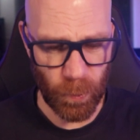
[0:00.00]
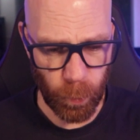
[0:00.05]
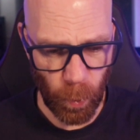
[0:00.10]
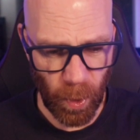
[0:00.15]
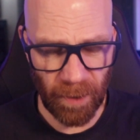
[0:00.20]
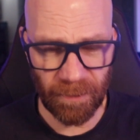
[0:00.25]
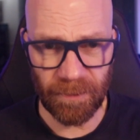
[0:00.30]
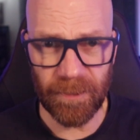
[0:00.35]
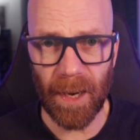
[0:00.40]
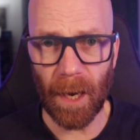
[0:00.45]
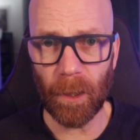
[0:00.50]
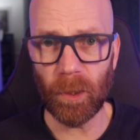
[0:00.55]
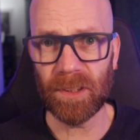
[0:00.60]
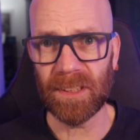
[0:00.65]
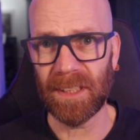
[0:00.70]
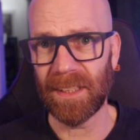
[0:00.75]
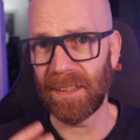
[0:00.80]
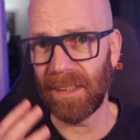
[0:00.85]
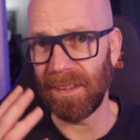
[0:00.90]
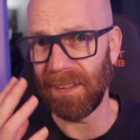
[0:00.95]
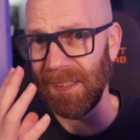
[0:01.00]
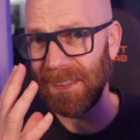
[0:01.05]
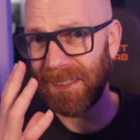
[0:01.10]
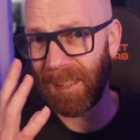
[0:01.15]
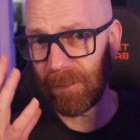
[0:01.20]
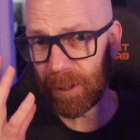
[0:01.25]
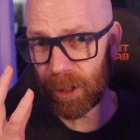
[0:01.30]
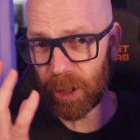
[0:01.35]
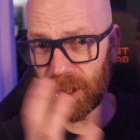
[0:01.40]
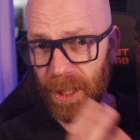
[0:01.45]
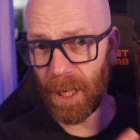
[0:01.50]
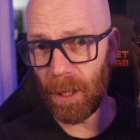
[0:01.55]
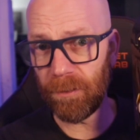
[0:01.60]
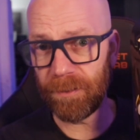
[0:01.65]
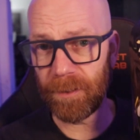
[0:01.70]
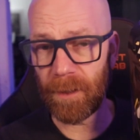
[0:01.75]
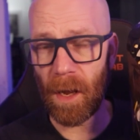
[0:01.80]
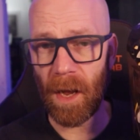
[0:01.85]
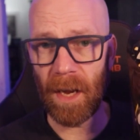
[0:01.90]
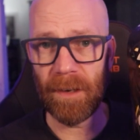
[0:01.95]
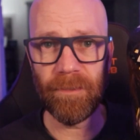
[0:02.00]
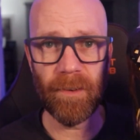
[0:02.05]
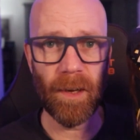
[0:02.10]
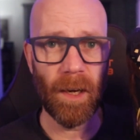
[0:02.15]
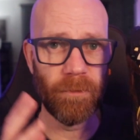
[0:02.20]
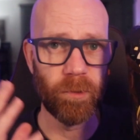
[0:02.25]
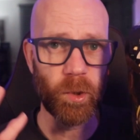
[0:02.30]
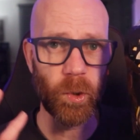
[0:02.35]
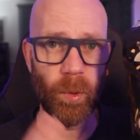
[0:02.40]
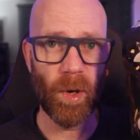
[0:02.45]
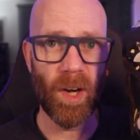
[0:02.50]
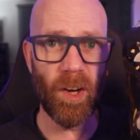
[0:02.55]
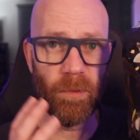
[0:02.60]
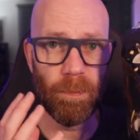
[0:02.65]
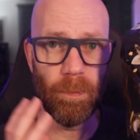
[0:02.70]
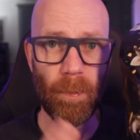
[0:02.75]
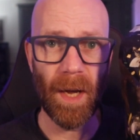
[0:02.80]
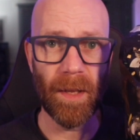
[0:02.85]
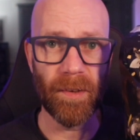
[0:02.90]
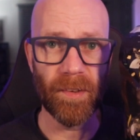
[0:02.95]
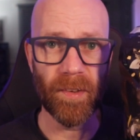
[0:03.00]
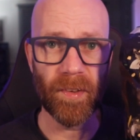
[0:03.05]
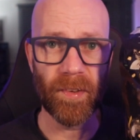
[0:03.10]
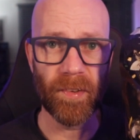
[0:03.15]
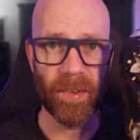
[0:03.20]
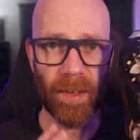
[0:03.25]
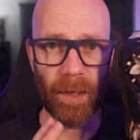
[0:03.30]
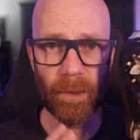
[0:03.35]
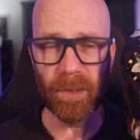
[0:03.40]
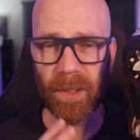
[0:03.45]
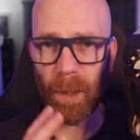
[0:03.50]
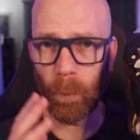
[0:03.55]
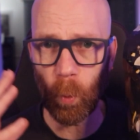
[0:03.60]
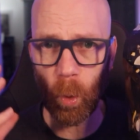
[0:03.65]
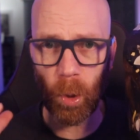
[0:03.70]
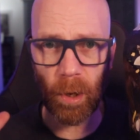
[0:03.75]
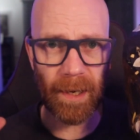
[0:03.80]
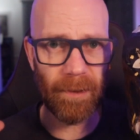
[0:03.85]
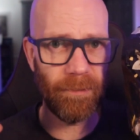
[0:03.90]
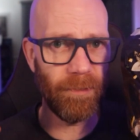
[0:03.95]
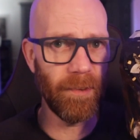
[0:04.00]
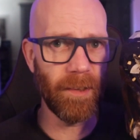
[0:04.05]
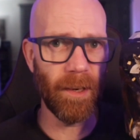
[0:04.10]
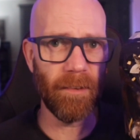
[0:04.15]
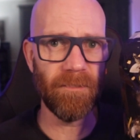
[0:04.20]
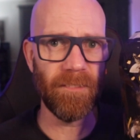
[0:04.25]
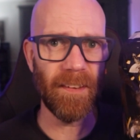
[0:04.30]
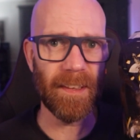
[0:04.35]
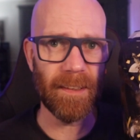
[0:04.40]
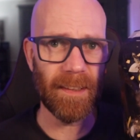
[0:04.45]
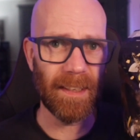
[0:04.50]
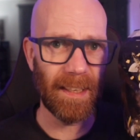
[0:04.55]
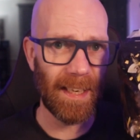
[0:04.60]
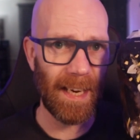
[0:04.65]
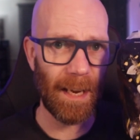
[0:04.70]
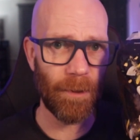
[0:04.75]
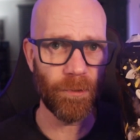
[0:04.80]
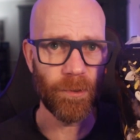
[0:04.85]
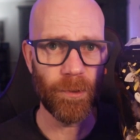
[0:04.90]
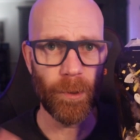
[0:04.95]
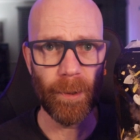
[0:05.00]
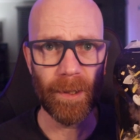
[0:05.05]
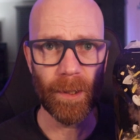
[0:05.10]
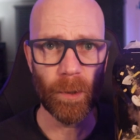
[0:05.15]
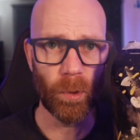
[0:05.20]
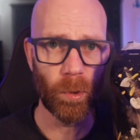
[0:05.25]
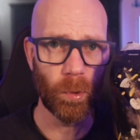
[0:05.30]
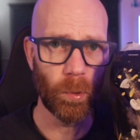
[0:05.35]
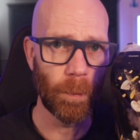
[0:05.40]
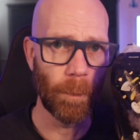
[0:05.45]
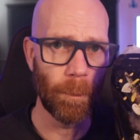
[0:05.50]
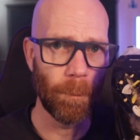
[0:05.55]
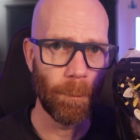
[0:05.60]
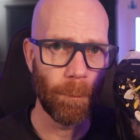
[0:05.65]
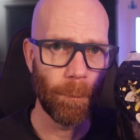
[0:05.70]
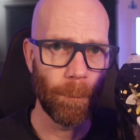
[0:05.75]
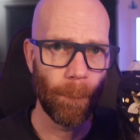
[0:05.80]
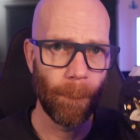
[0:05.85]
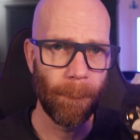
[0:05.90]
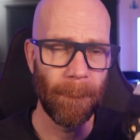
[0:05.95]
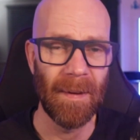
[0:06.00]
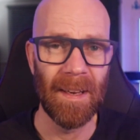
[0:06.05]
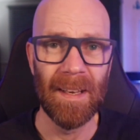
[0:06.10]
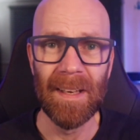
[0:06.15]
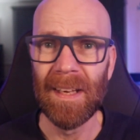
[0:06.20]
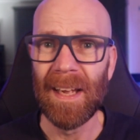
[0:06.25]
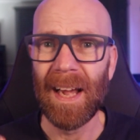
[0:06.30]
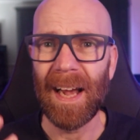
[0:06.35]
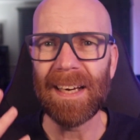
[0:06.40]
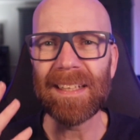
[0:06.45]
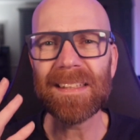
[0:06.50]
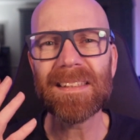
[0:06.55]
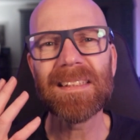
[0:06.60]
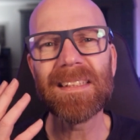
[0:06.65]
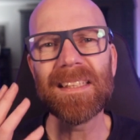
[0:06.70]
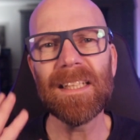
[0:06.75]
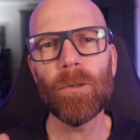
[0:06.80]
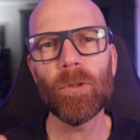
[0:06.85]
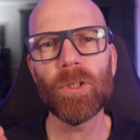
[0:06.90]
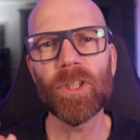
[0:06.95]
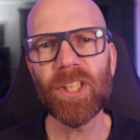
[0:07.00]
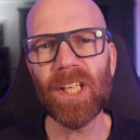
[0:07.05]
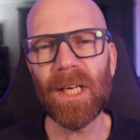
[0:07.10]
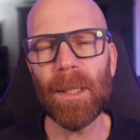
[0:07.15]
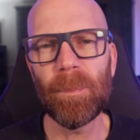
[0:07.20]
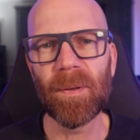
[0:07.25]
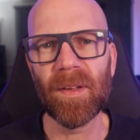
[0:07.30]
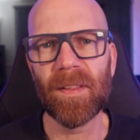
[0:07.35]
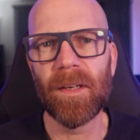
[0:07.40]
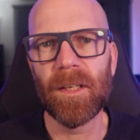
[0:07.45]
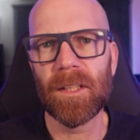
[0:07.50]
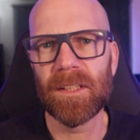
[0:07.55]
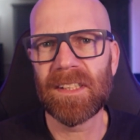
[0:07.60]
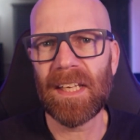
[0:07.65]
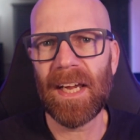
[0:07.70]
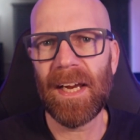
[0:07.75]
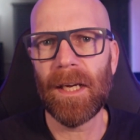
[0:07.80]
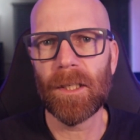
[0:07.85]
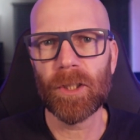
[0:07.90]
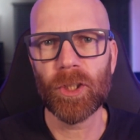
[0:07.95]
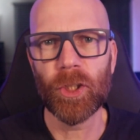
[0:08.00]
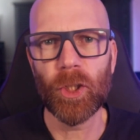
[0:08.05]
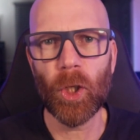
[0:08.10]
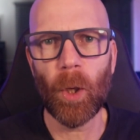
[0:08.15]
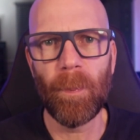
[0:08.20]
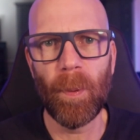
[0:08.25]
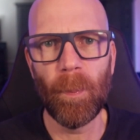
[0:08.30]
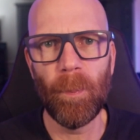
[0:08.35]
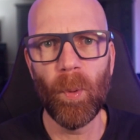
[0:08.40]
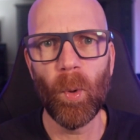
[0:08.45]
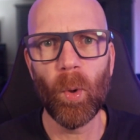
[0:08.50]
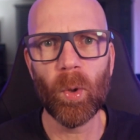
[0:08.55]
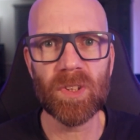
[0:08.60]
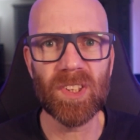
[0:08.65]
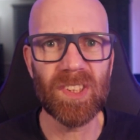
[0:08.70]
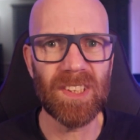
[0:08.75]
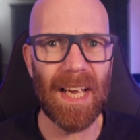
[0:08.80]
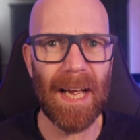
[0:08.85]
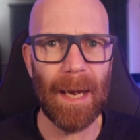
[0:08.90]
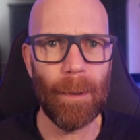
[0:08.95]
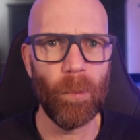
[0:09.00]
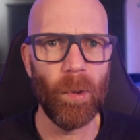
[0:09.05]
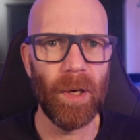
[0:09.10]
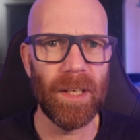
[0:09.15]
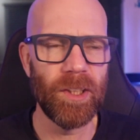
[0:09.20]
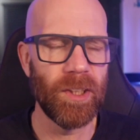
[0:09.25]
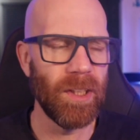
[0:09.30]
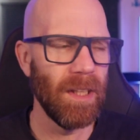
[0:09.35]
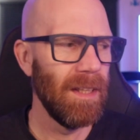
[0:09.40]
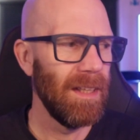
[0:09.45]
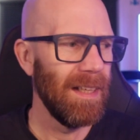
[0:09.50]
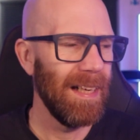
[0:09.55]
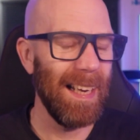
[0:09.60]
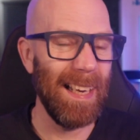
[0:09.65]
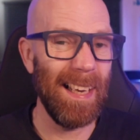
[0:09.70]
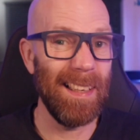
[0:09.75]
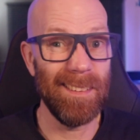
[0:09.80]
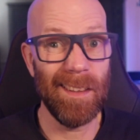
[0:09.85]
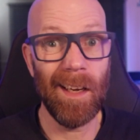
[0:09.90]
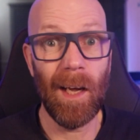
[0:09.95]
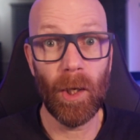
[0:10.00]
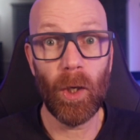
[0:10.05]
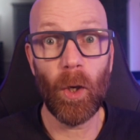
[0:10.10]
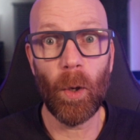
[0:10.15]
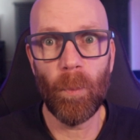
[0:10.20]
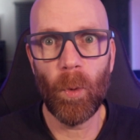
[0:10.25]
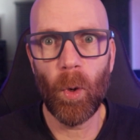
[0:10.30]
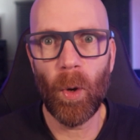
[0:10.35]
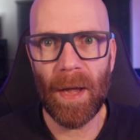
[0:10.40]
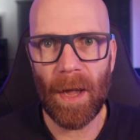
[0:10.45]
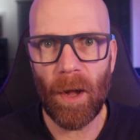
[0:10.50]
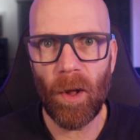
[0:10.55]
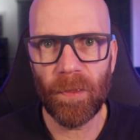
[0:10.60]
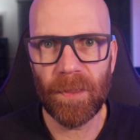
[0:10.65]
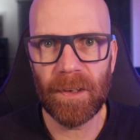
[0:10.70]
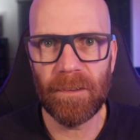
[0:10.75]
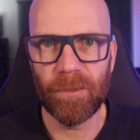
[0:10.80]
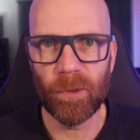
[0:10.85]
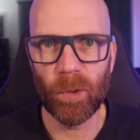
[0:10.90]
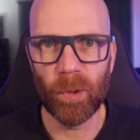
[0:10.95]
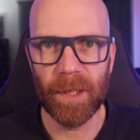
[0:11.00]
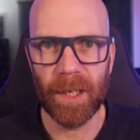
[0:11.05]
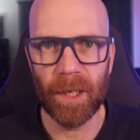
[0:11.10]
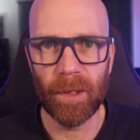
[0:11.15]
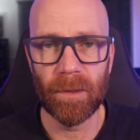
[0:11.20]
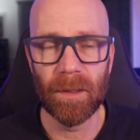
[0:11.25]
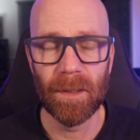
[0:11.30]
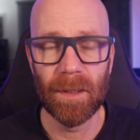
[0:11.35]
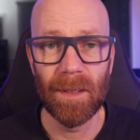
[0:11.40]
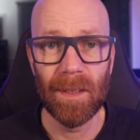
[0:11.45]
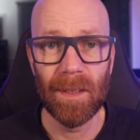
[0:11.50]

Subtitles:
it's worth noting that these have a shelf life of 12 months, so don't worry if you don't think you're going to get through it all. And it's still cheaper than, say, a shop-bought sandwich, and a lot more healthy for you.